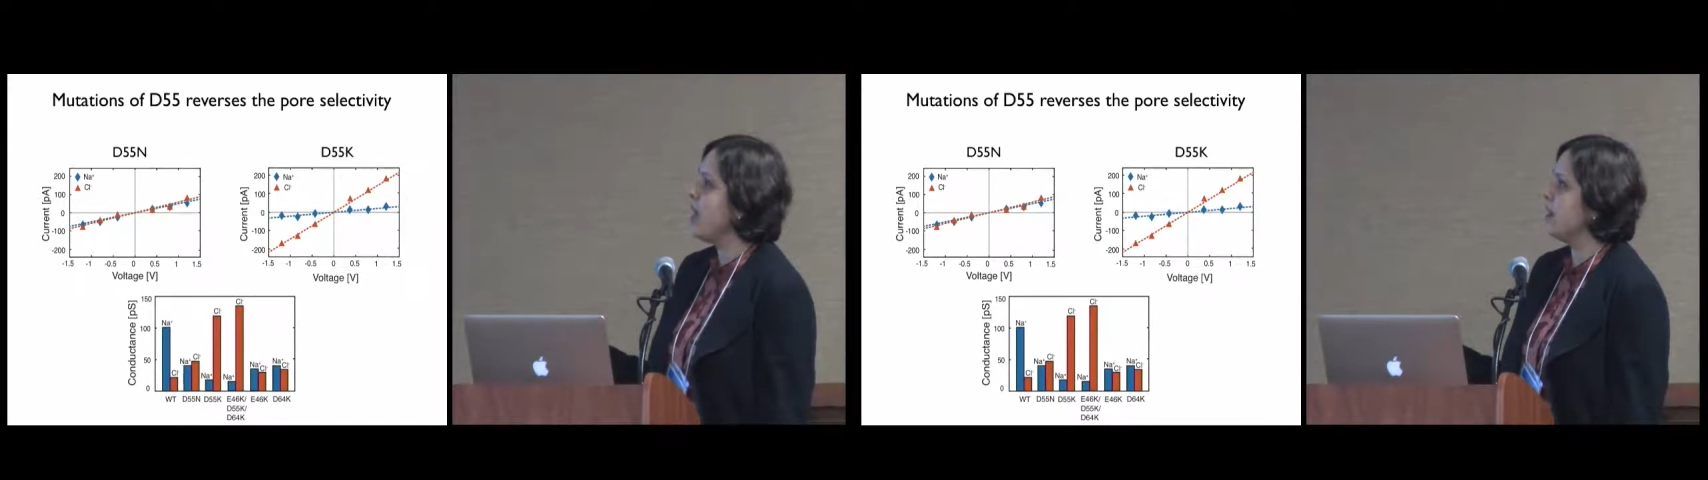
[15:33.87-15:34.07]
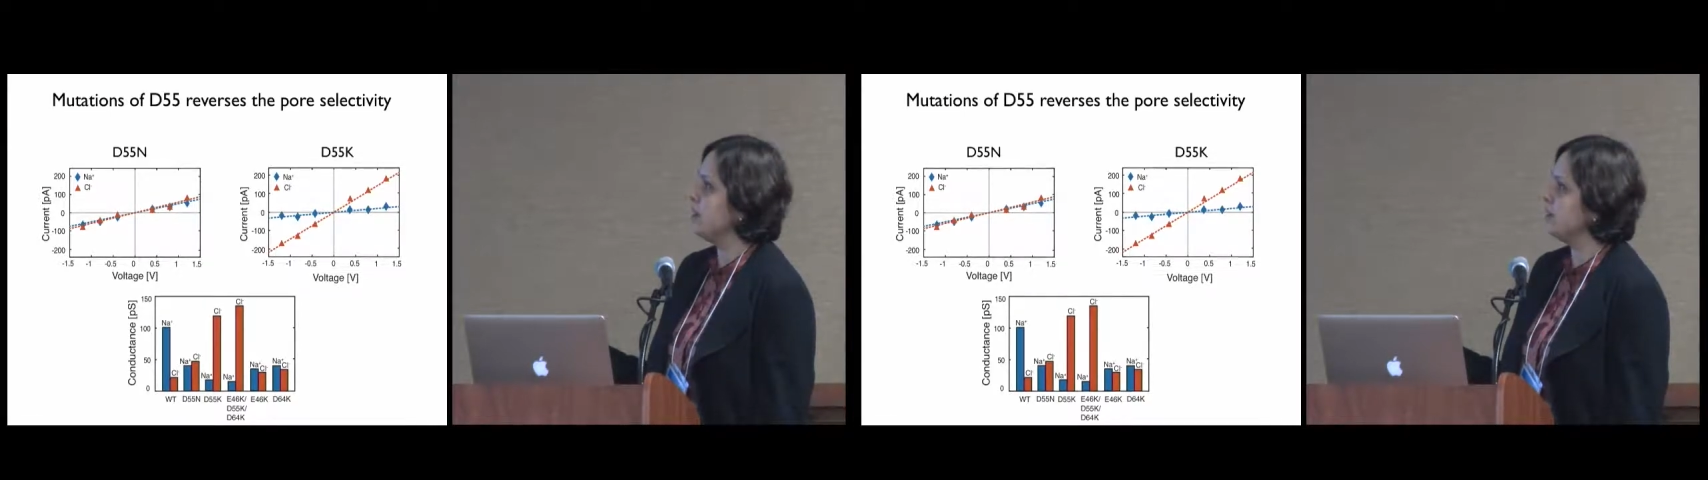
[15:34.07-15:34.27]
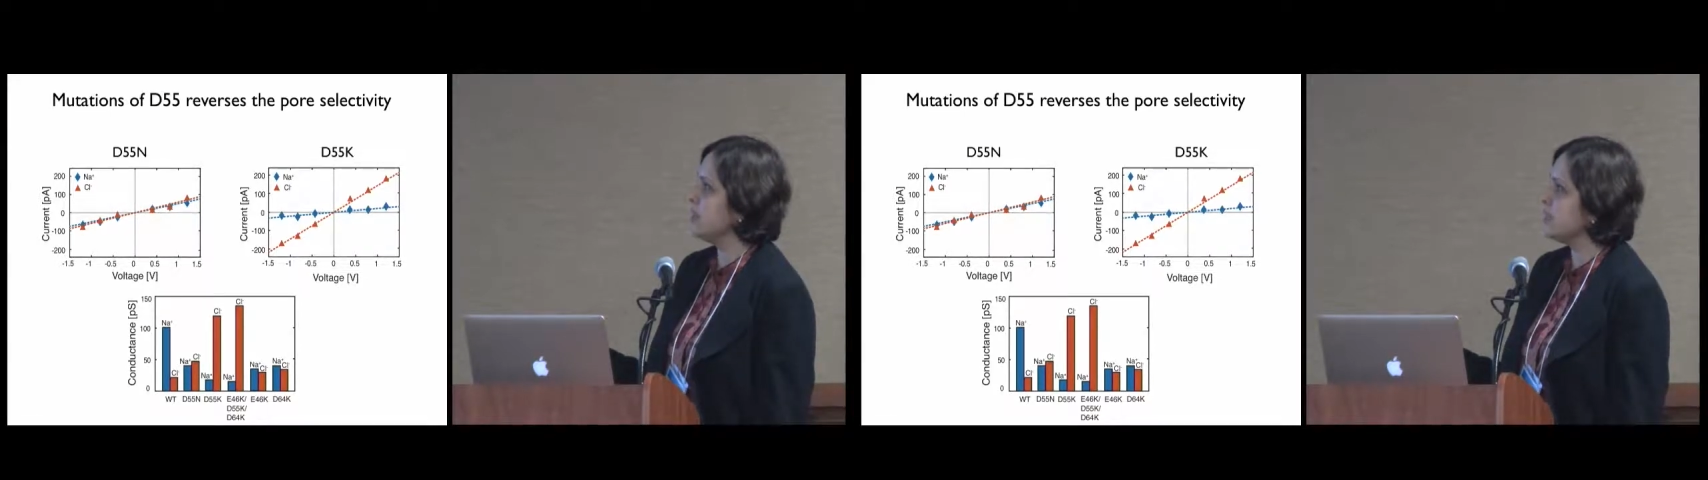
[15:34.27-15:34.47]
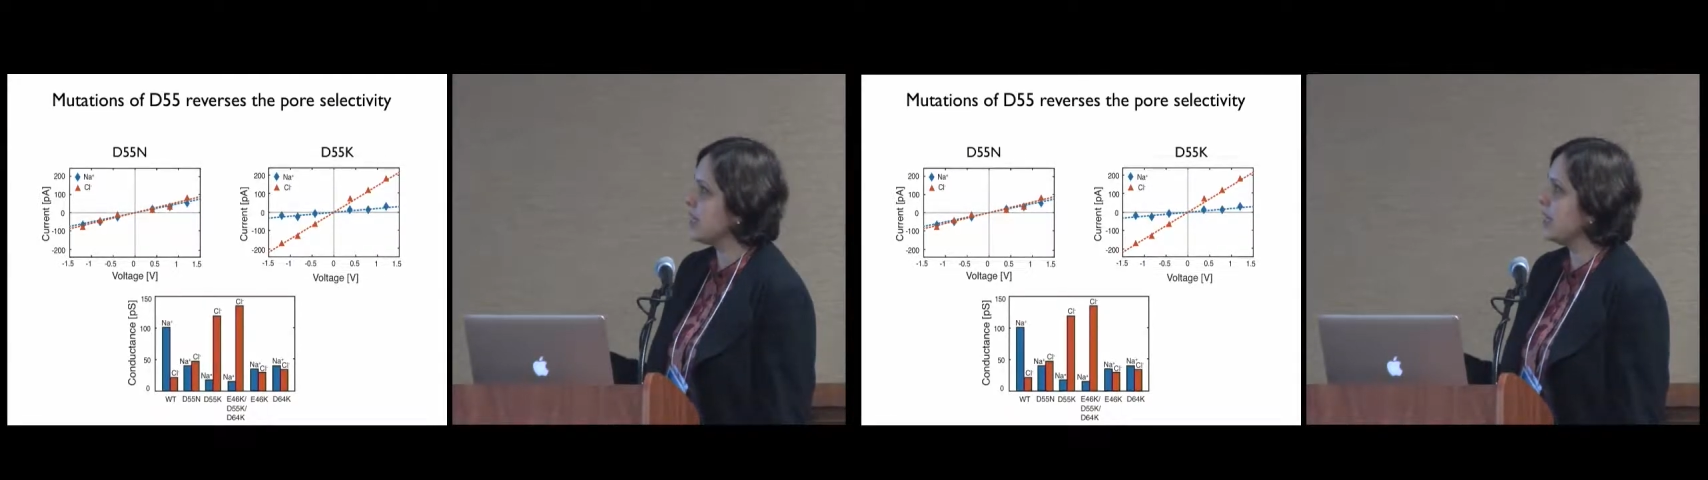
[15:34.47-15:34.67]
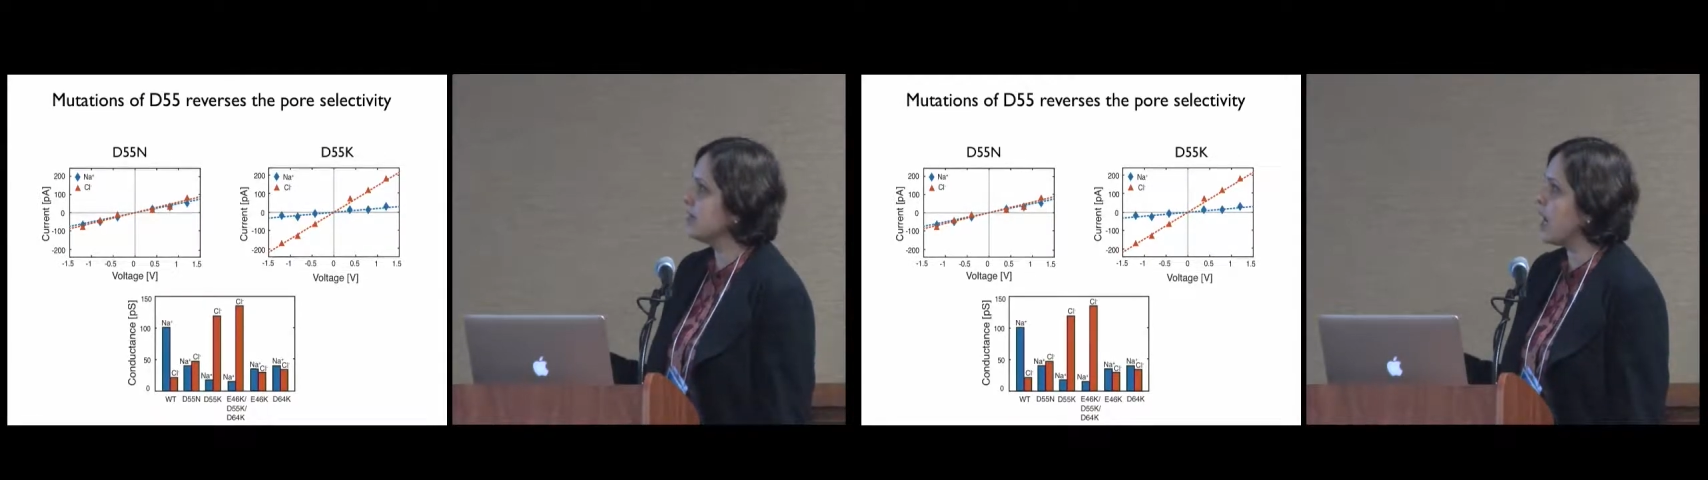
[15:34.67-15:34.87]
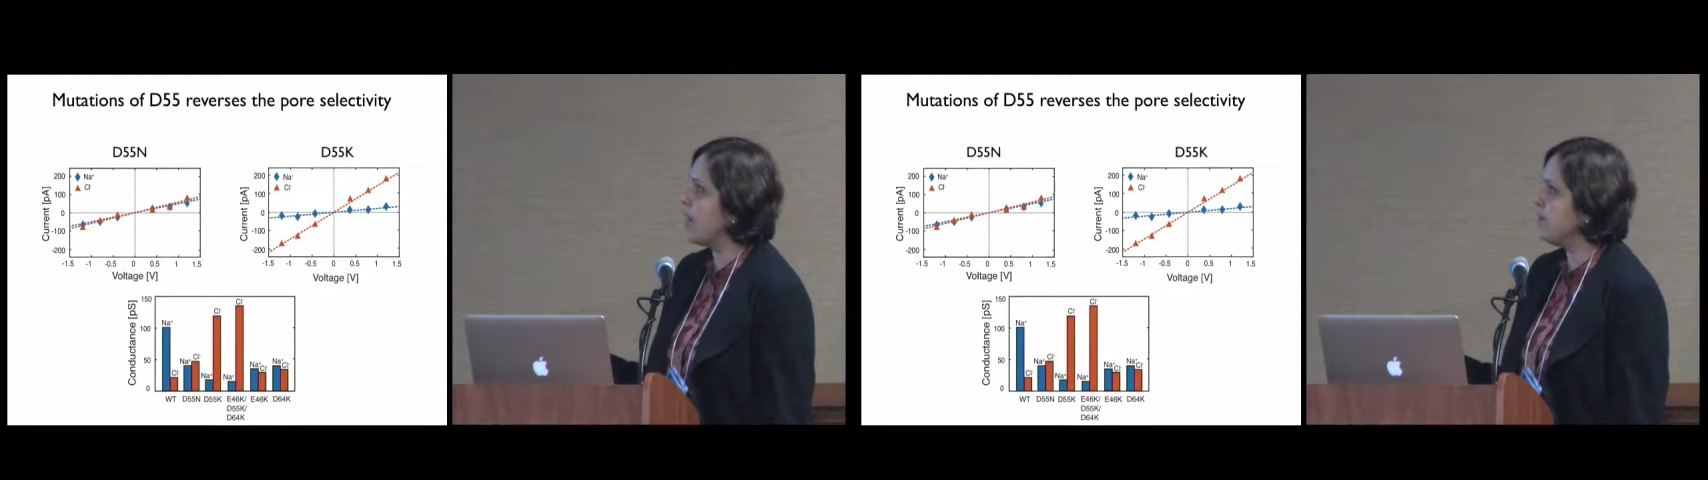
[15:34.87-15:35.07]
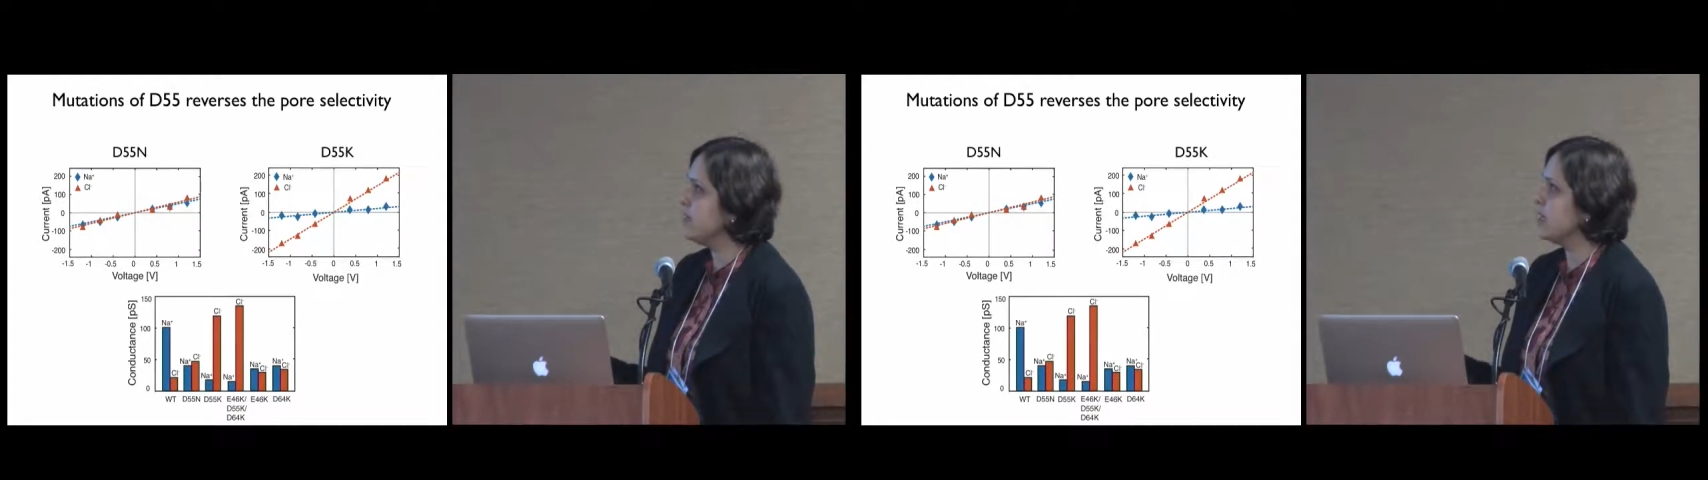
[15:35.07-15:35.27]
This is again the IV